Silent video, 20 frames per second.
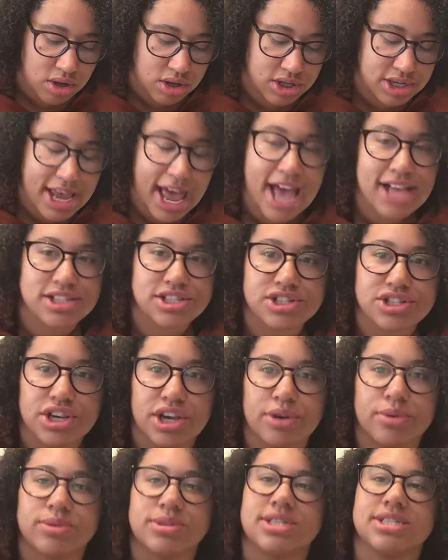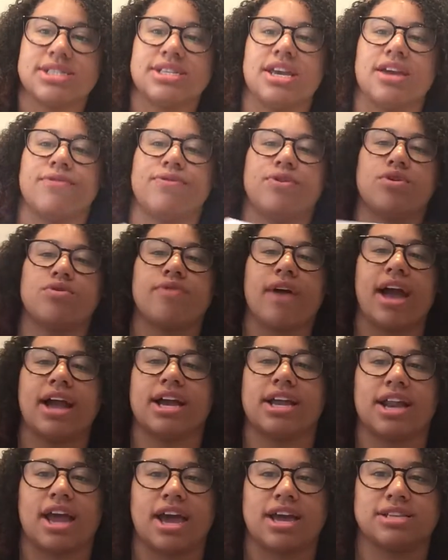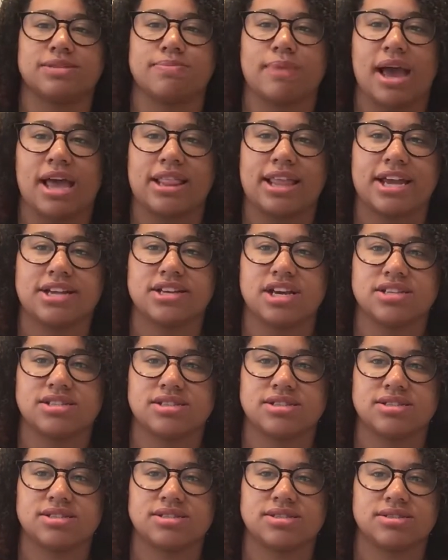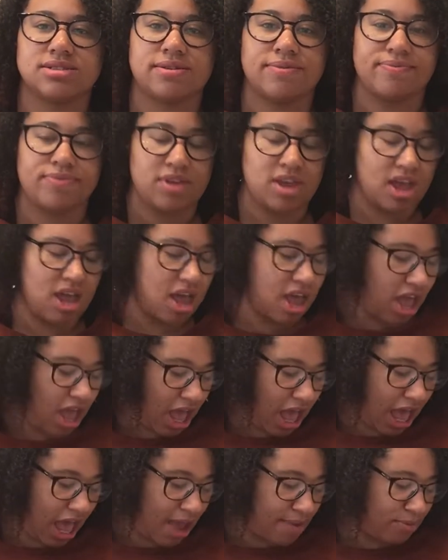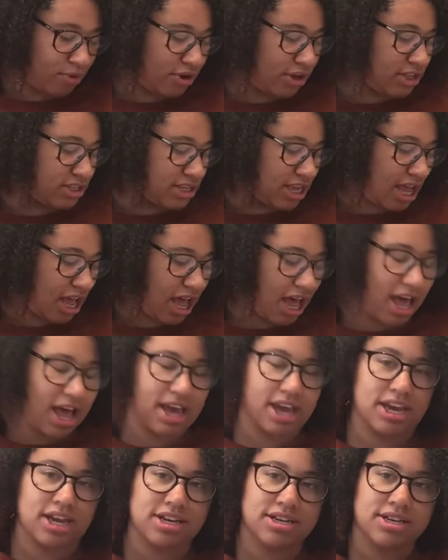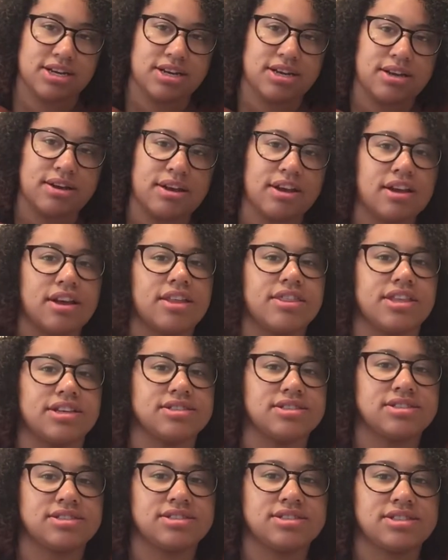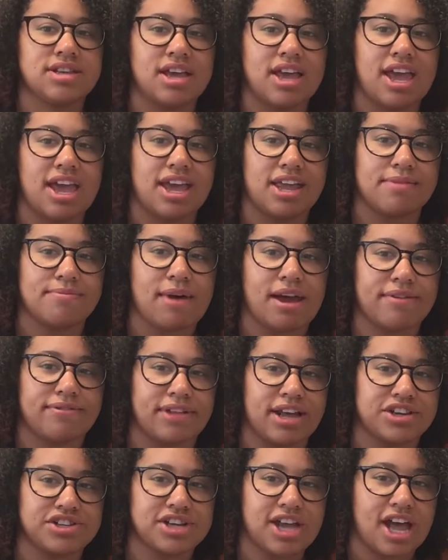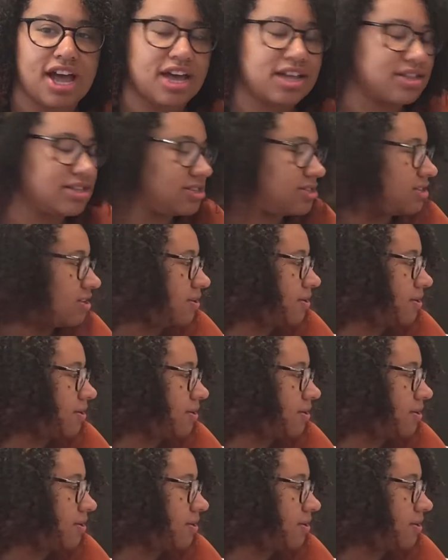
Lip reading: test you to see if you recognise my letter S. I'm going to hide this in my flashcards.